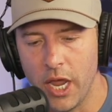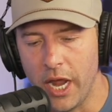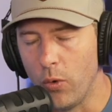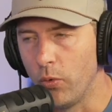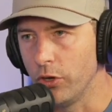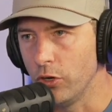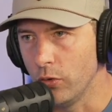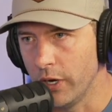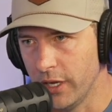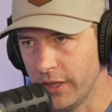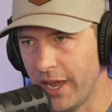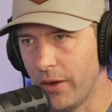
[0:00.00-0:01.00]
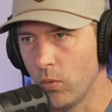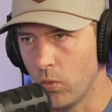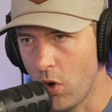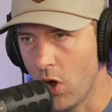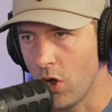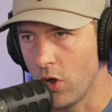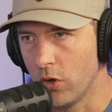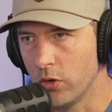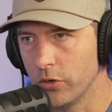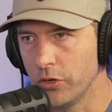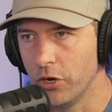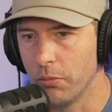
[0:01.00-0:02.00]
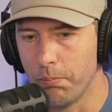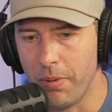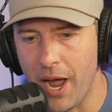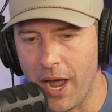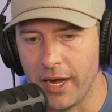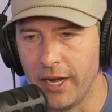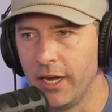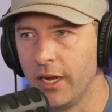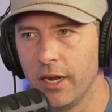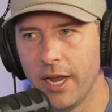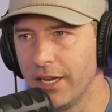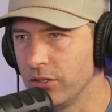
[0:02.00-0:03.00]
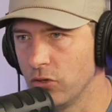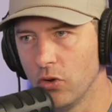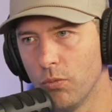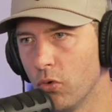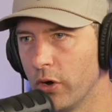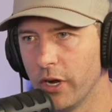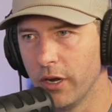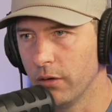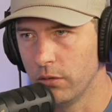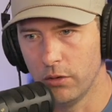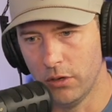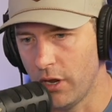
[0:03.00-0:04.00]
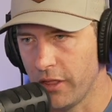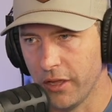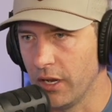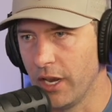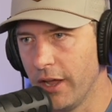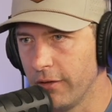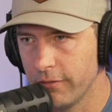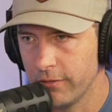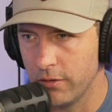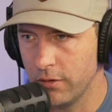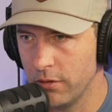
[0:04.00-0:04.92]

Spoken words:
And when you hit that wall, your body has nothing left.